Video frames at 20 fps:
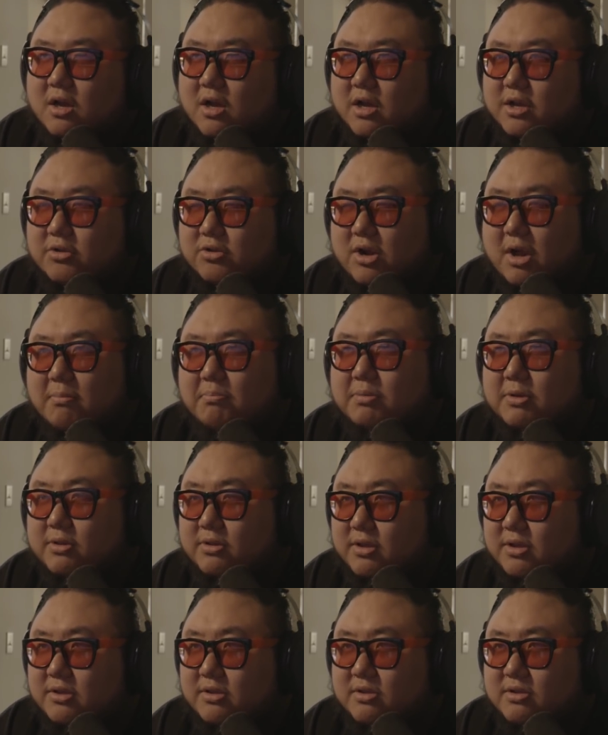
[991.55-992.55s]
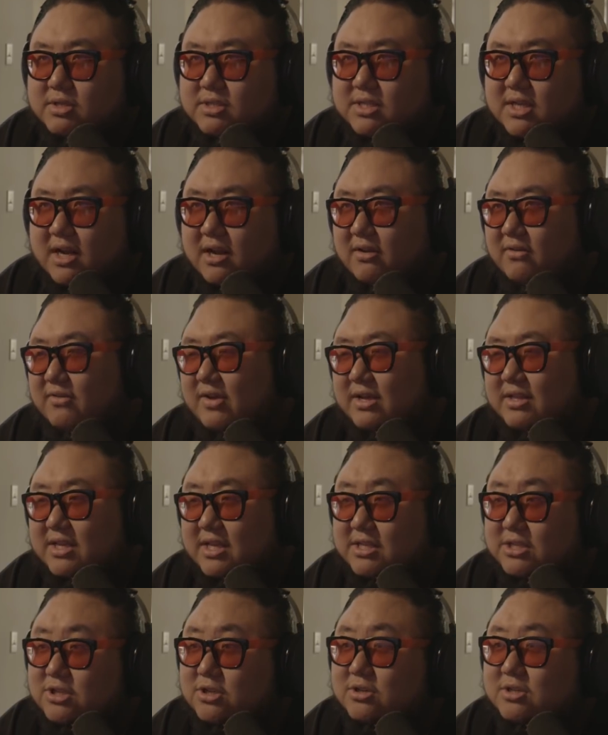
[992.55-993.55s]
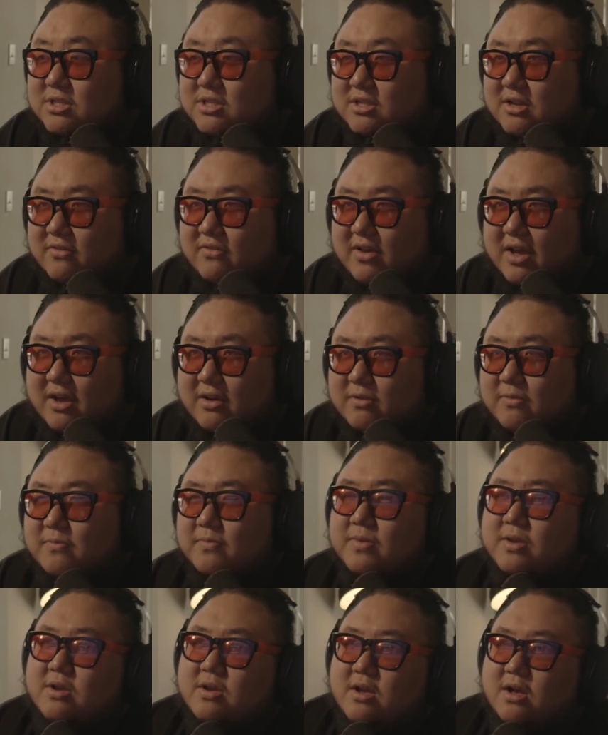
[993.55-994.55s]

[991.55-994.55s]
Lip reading: You're not building a new set. In fact, they took stuff out,